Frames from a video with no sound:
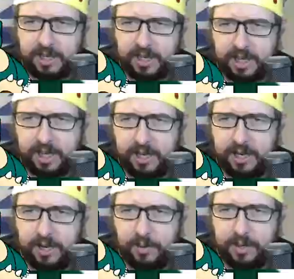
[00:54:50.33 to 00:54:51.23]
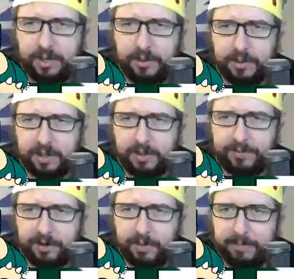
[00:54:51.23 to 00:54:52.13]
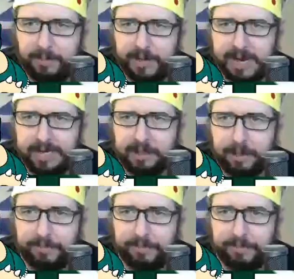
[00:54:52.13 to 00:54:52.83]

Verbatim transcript: I don't know where you come from, but where I come